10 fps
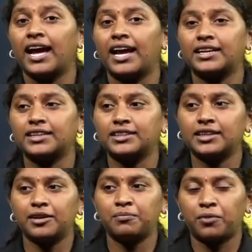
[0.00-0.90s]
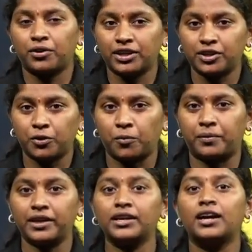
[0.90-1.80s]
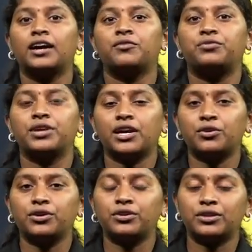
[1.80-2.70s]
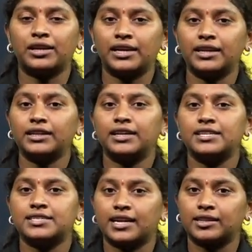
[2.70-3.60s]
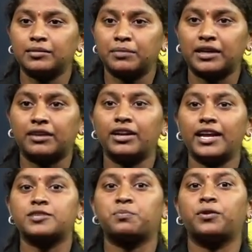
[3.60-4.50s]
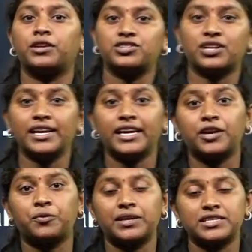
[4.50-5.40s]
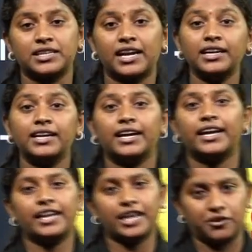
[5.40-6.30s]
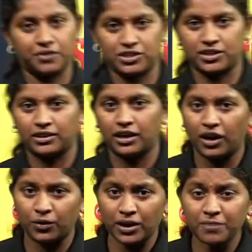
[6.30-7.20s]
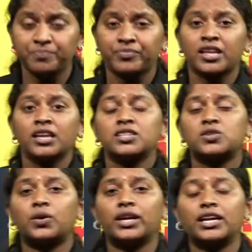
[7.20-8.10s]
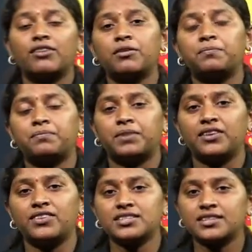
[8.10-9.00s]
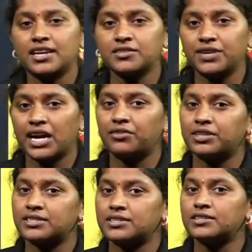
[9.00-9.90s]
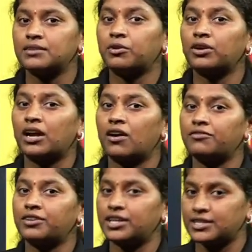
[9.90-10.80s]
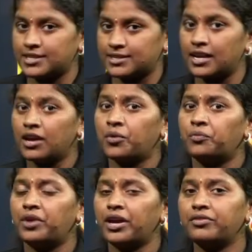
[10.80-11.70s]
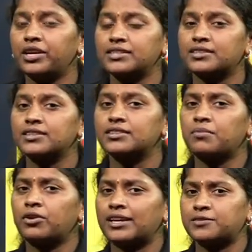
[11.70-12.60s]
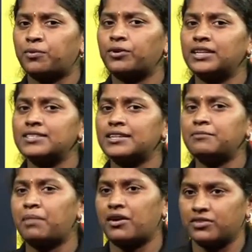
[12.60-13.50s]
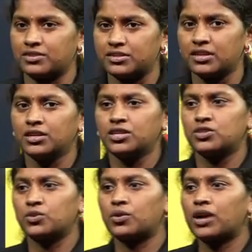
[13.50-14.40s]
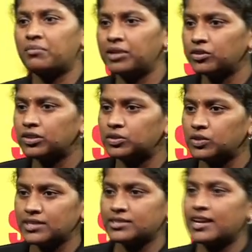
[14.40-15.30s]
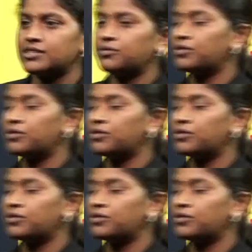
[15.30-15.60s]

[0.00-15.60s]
another important topic. We are going to learn is nothing but our exponential equation and inequation. Okay. So in our previous class we have discussed about law of indices where we discussed about exponents and powers. So coming to the today's class we